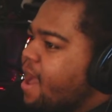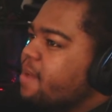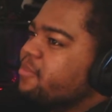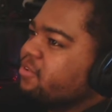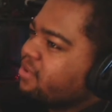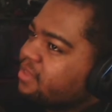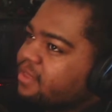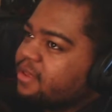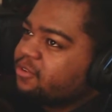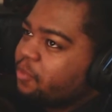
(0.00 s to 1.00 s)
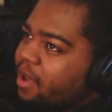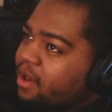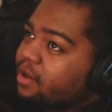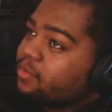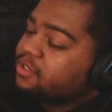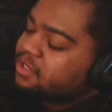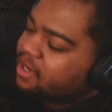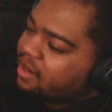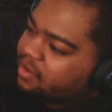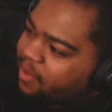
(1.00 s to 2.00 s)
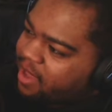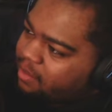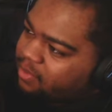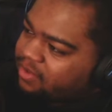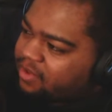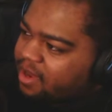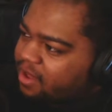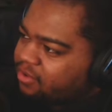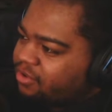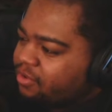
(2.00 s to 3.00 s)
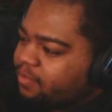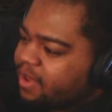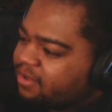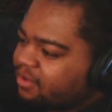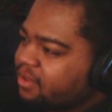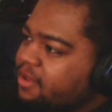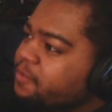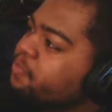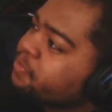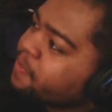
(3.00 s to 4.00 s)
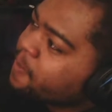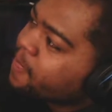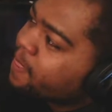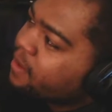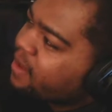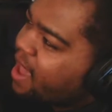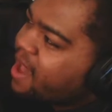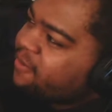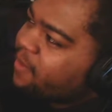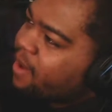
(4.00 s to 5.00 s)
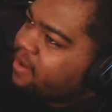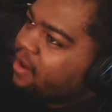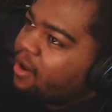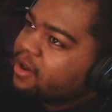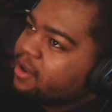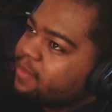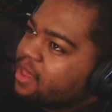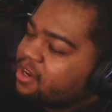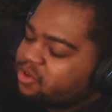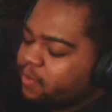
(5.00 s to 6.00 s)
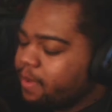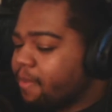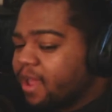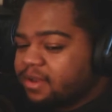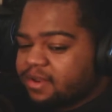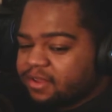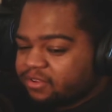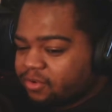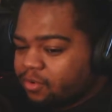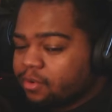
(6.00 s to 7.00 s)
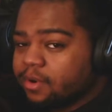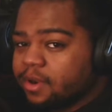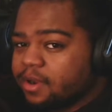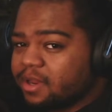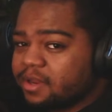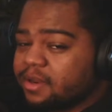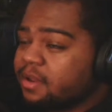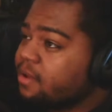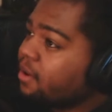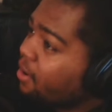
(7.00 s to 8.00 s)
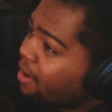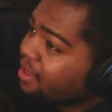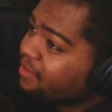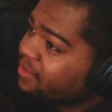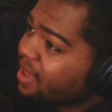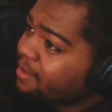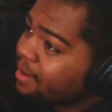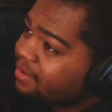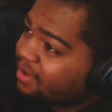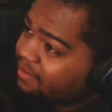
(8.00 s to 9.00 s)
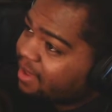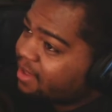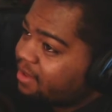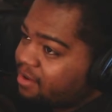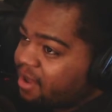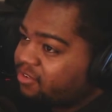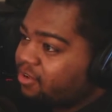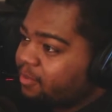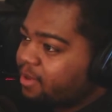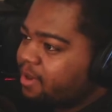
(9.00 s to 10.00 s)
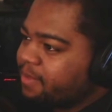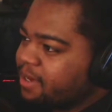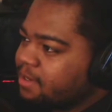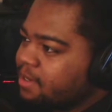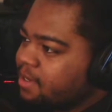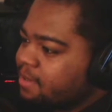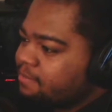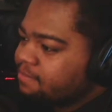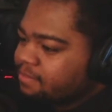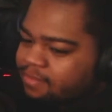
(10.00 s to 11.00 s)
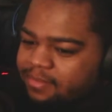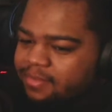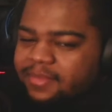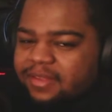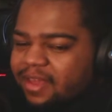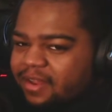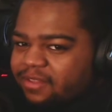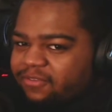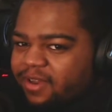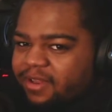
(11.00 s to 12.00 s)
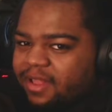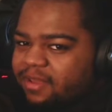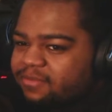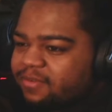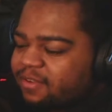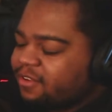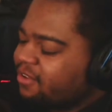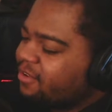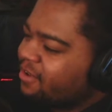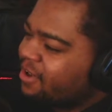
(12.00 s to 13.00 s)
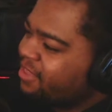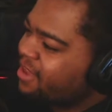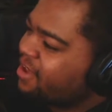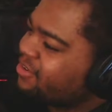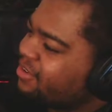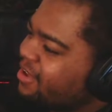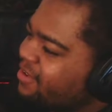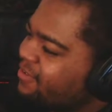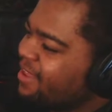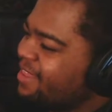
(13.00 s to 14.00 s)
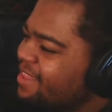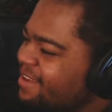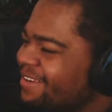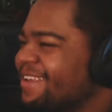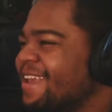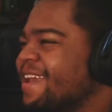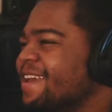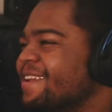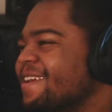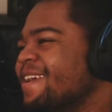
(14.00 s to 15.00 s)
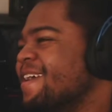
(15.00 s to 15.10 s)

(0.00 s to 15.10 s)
I'm using this monitor, which is connected to my gaming PC now, to basically have my audio management, my Discord, and all of that. It might seem like a little extra, but I mean, that's kind of the fun of life. It's just doing all the extra stuff that you can.